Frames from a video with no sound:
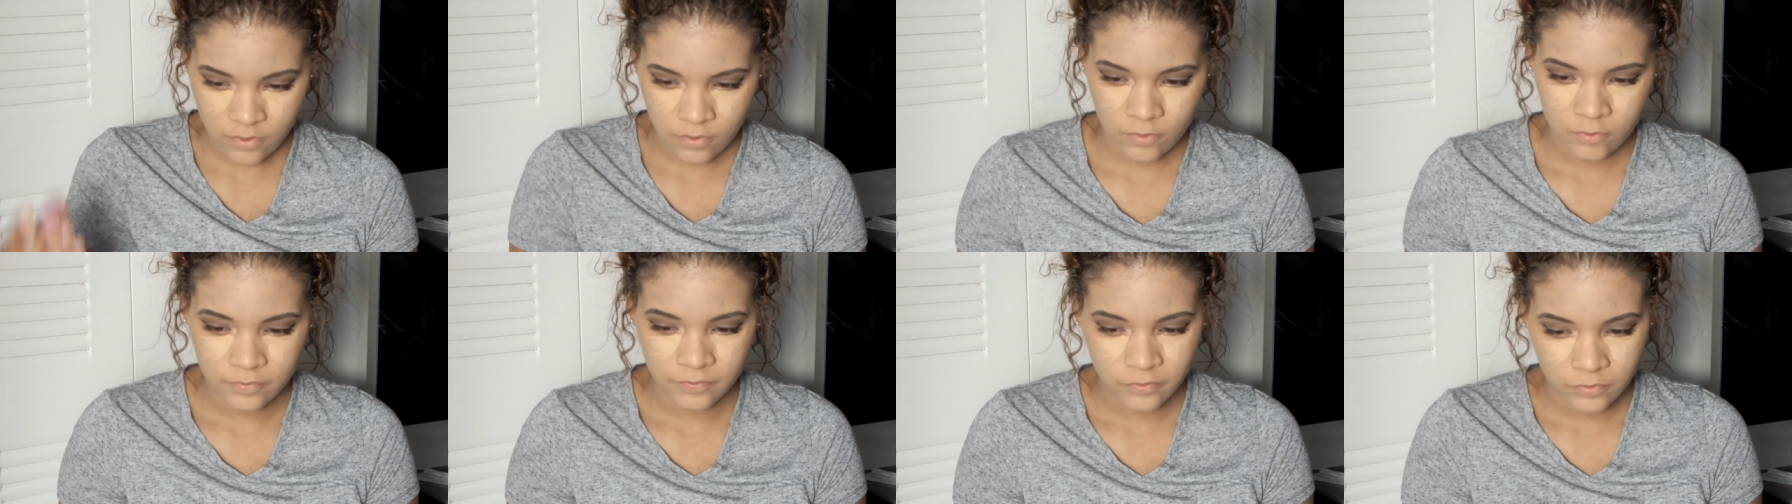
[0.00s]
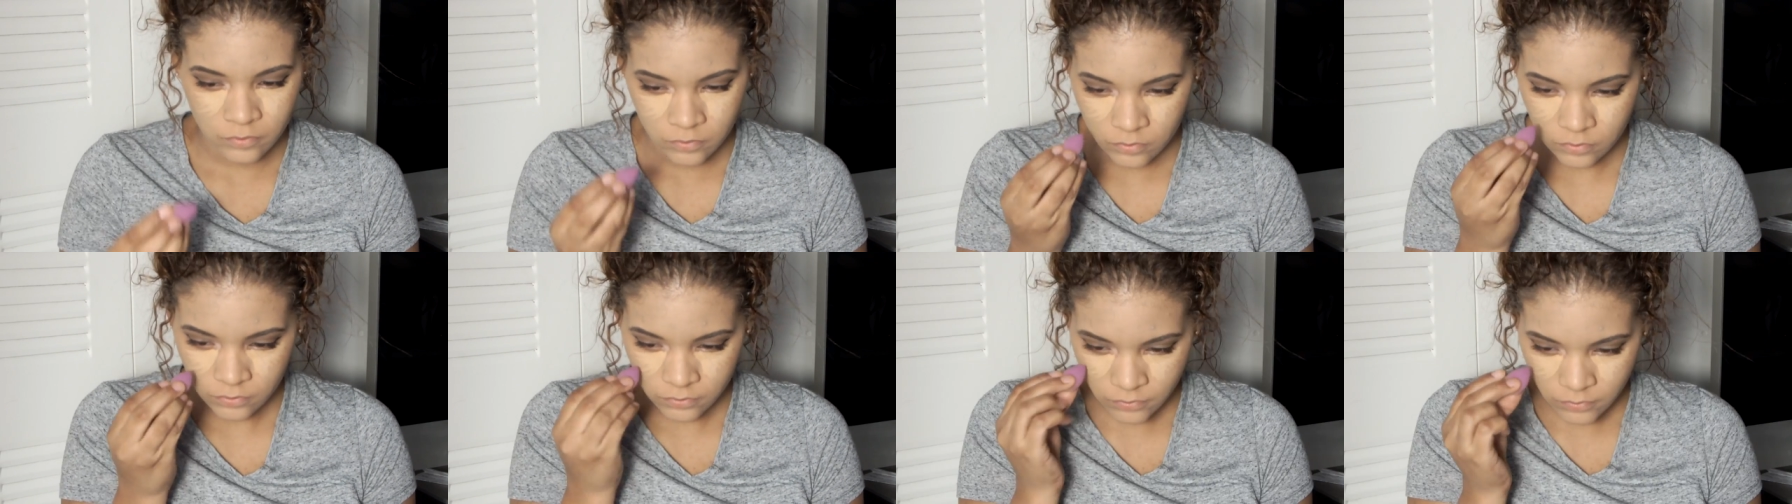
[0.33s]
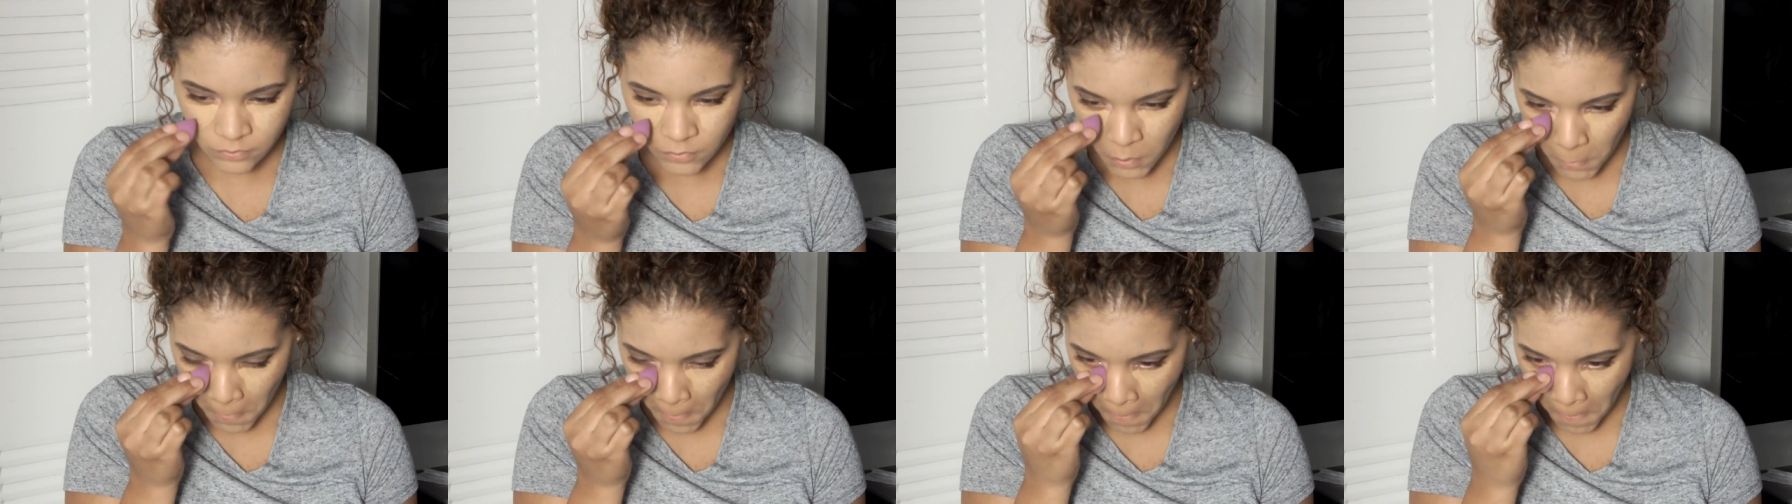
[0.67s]
Um,
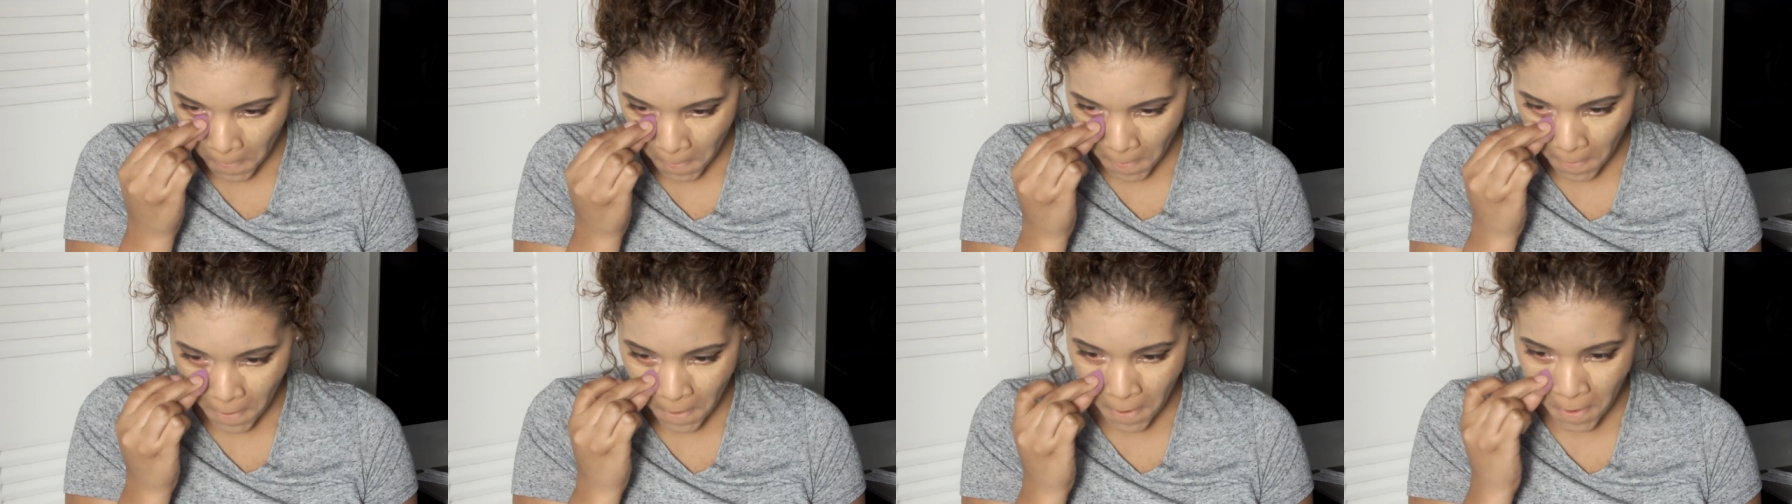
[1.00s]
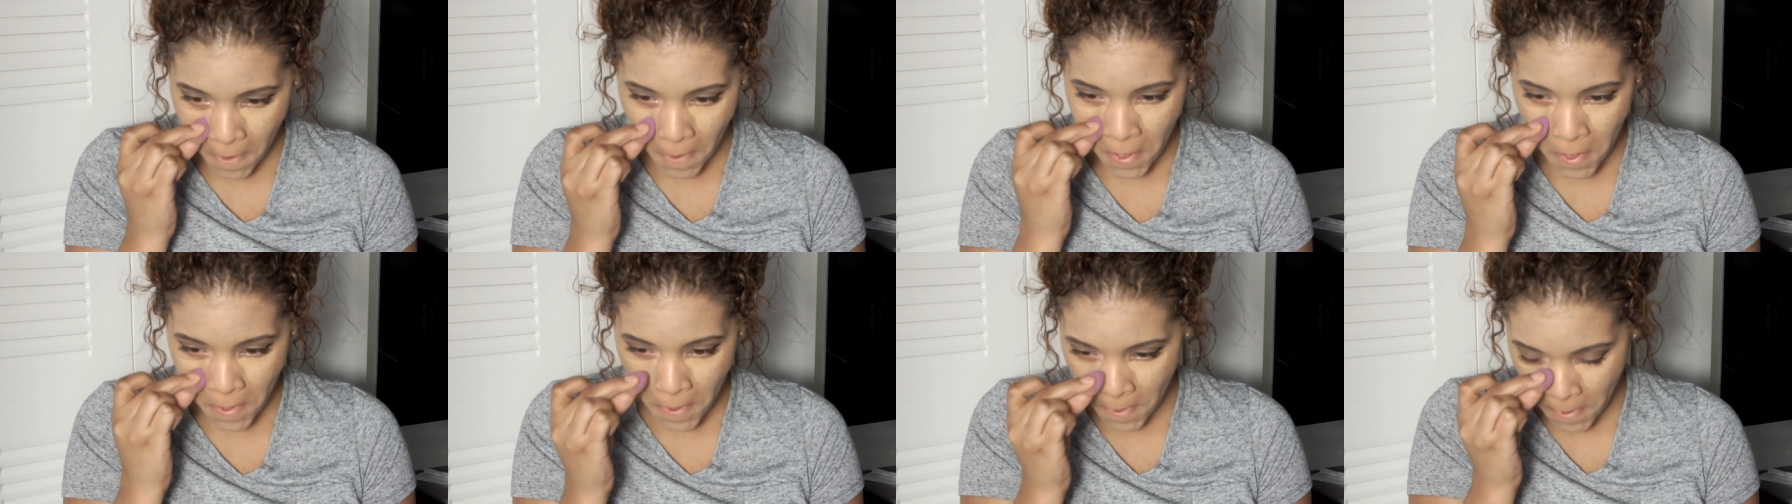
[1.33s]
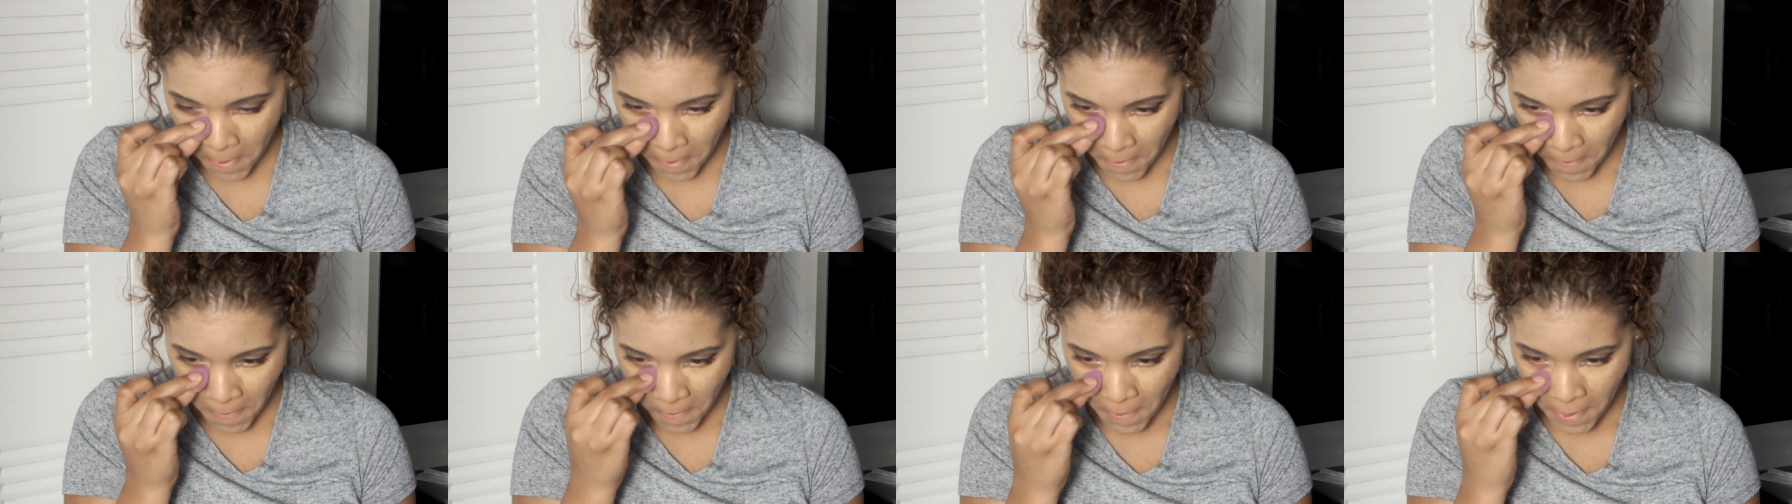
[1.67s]
so here it is